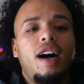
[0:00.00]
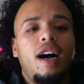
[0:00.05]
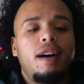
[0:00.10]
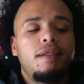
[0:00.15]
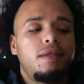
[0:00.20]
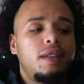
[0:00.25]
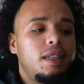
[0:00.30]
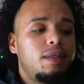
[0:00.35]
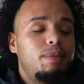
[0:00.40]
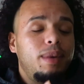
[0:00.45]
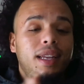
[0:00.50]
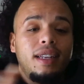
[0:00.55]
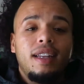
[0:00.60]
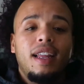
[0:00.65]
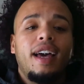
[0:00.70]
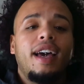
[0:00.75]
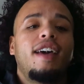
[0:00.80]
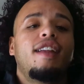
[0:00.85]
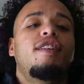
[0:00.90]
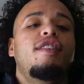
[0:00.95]
vibes that's been
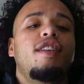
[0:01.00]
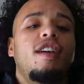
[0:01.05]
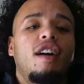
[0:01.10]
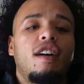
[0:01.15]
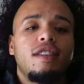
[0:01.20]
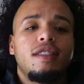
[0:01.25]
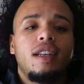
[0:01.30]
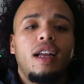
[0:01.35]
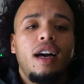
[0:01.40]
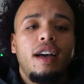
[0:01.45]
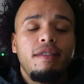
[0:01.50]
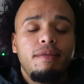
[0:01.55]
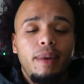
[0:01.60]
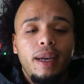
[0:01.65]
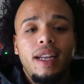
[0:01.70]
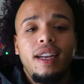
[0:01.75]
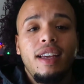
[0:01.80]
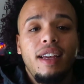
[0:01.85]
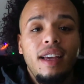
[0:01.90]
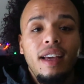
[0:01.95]
laying on y'all's life,
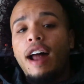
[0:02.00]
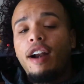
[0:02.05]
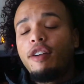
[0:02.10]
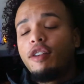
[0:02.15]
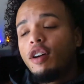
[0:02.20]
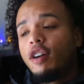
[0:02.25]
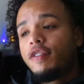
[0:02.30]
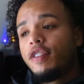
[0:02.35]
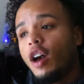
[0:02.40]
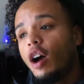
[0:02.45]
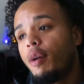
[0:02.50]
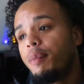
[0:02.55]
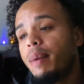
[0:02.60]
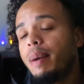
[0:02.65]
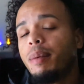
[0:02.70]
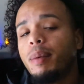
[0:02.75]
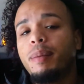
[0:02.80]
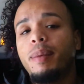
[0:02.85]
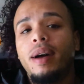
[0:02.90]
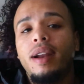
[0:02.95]
man. It, I don't know if y'all
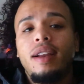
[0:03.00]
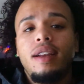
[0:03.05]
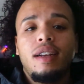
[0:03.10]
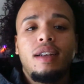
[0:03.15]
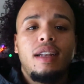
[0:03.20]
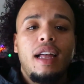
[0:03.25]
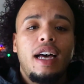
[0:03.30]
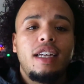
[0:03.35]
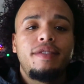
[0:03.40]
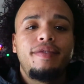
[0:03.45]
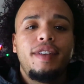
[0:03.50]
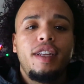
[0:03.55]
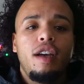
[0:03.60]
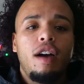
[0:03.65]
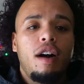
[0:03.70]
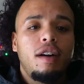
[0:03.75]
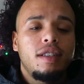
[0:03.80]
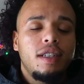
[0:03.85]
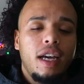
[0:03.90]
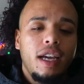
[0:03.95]
remember, but in the last
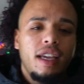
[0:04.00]
video, I was